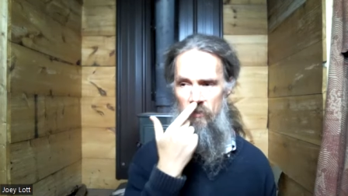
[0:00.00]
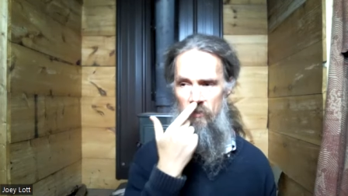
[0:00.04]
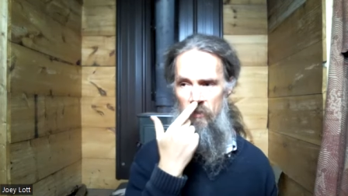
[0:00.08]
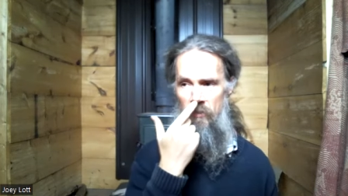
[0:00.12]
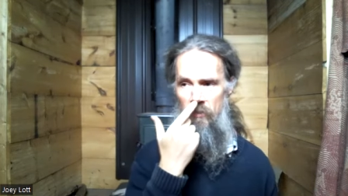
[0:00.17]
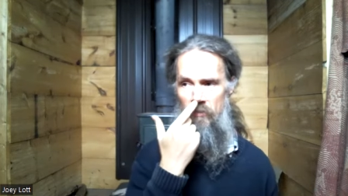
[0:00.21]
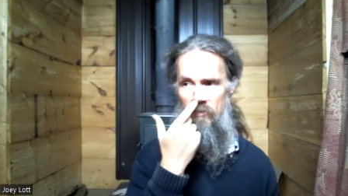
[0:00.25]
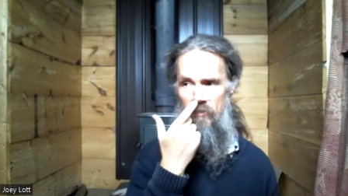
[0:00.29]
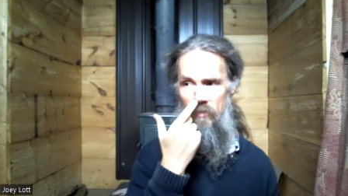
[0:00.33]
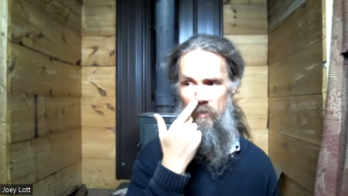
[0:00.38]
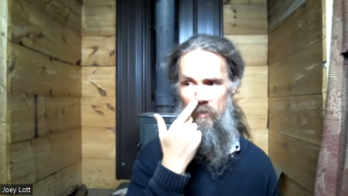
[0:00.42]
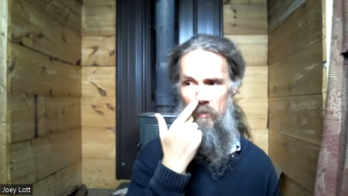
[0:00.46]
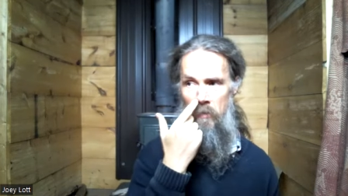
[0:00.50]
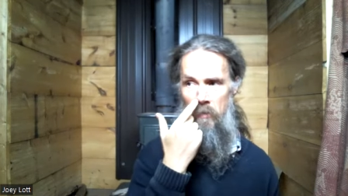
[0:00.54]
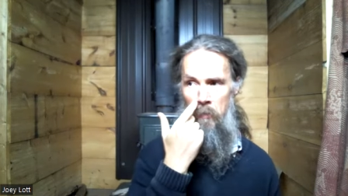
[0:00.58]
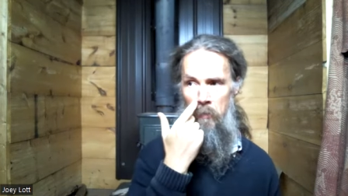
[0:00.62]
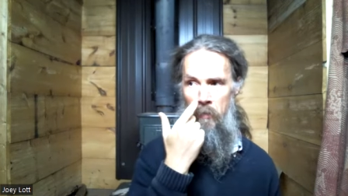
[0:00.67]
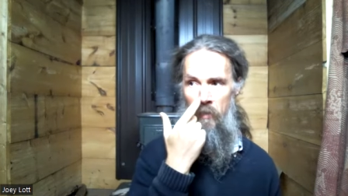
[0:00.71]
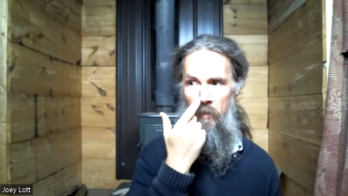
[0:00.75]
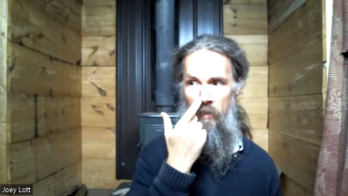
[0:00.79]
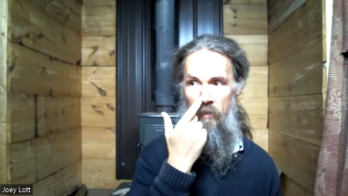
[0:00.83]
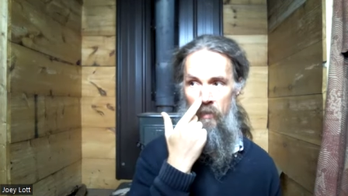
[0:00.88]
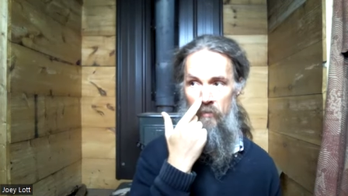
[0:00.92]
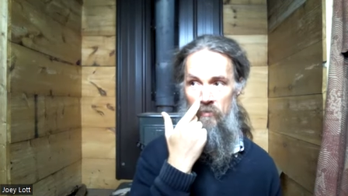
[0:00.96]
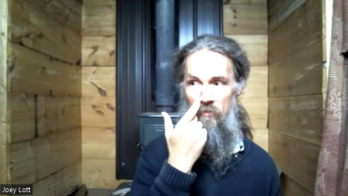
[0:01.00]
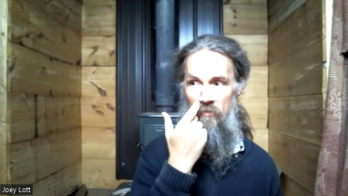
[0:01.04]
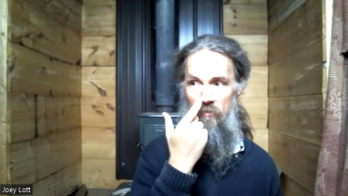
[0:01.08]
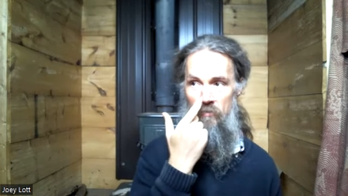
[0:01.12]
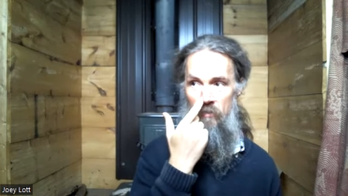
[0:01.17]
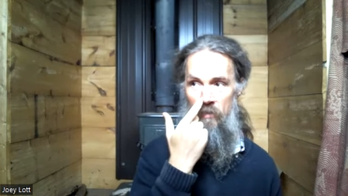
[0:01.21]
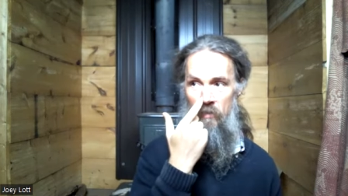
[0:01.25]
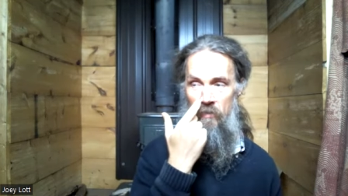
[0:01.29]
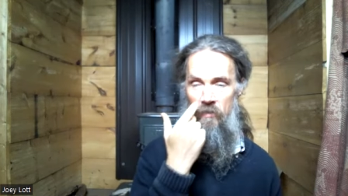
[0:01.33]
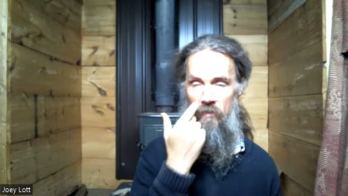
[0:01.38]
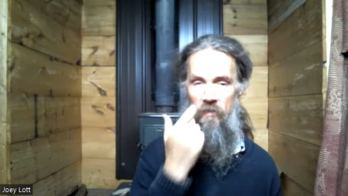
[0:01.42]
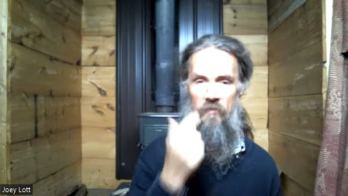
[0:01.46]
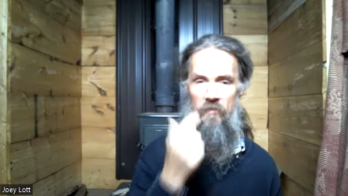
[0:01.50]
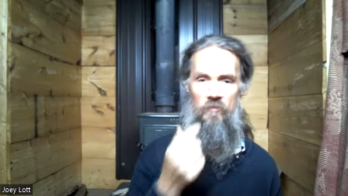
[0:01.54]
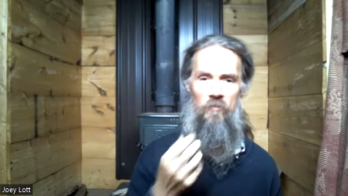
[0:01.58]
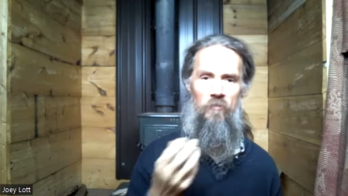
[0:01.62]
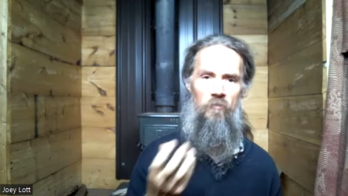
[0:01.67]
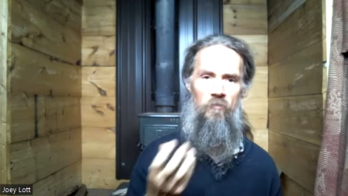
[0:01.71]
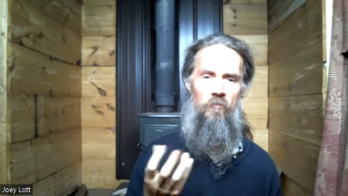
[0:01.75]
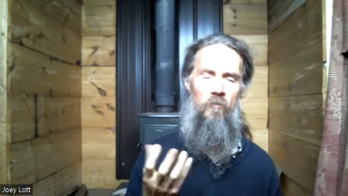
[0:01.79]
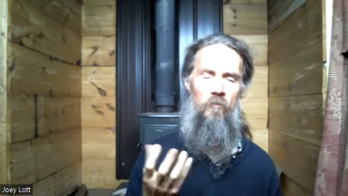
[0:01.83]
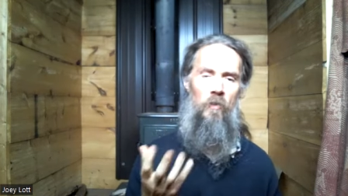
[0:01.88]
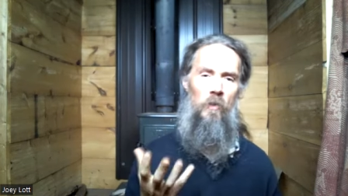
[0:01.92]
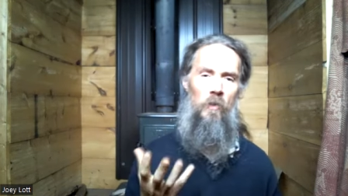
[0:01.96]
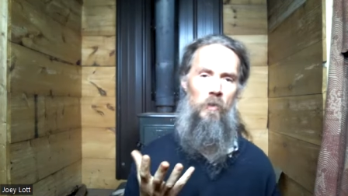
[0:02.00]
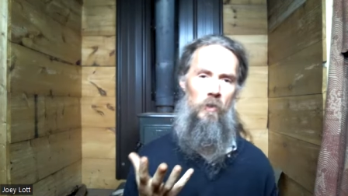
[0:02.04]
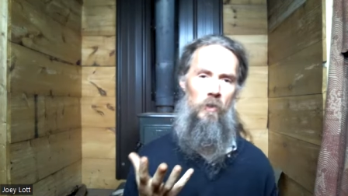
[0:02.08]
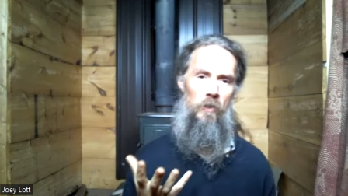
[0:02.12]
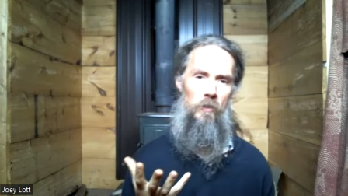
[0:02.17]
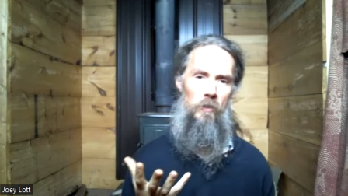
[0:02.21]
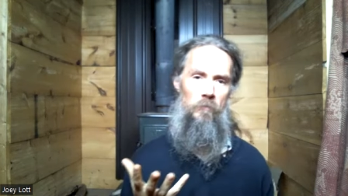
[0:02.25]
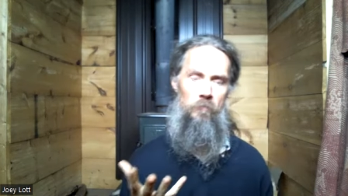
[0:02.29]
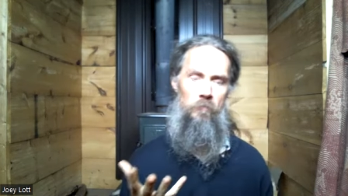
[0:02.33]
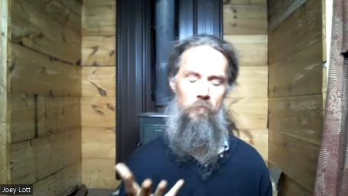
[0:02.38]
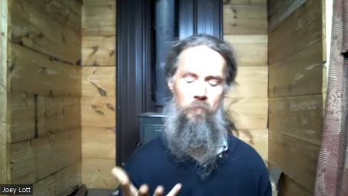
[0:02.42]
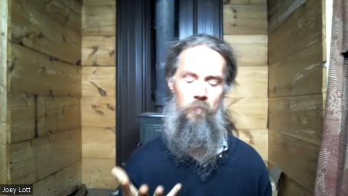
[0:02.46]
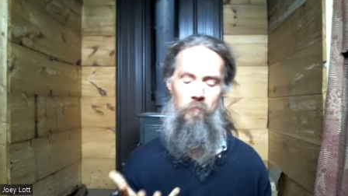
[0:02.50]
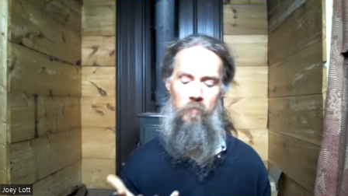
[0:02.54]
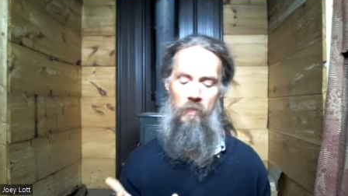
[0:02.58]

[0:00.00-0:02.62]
There's it's it's fuller.